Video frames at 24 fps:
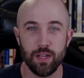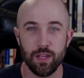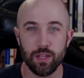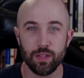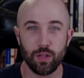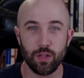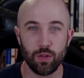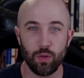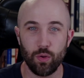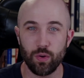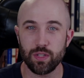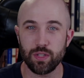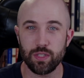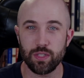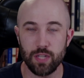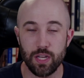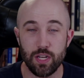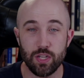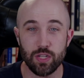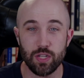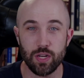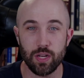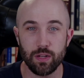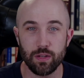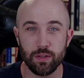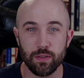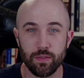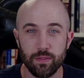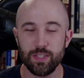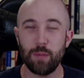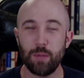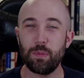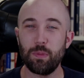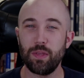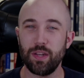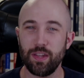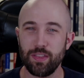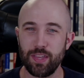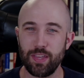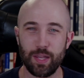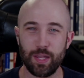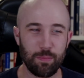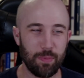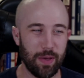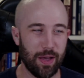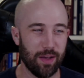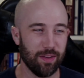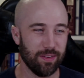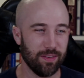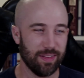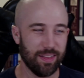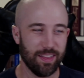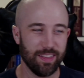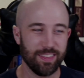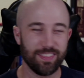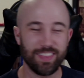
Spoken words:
the Lord's teaching. Something to think about.